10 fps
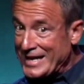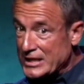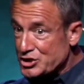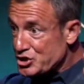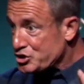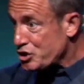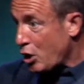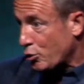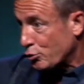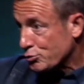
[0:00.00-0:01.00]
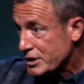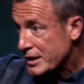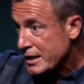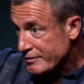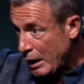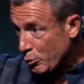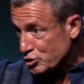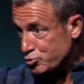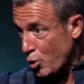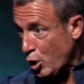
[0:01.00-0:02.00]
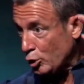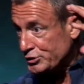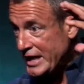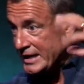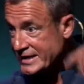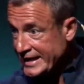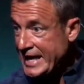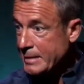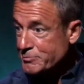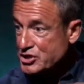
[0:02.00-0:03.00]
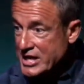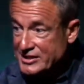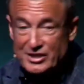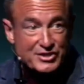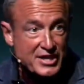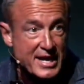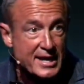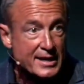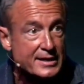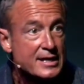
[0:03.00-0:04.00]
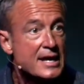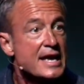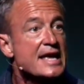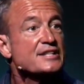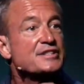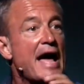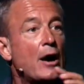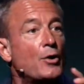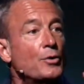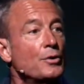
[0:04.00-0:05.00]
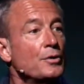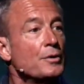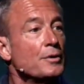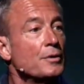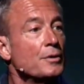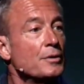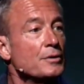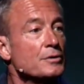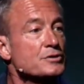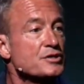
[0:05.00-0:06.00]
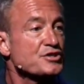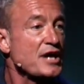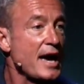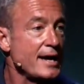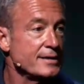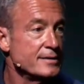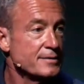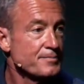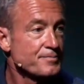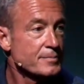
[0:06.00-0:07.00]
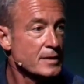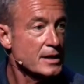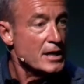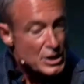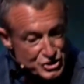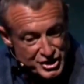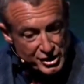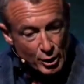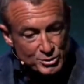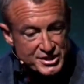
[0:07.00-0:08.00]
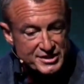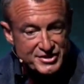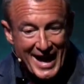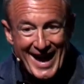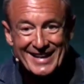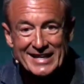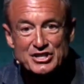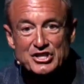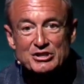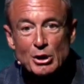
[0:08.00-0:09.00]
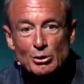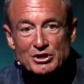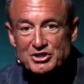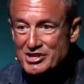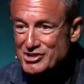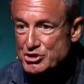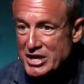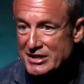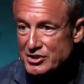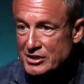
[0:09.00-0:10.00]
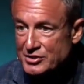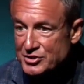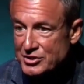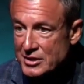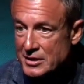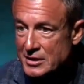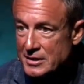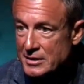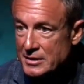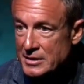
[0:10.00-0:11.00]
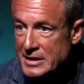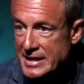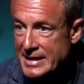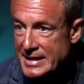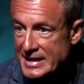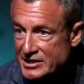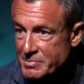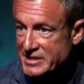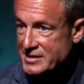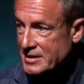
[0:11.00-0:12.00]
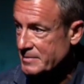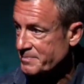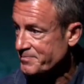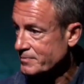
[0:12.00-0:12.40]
that stone that was rolled in to keep Jesus in is now to the side. She goes inside and she notices Jesus is missing.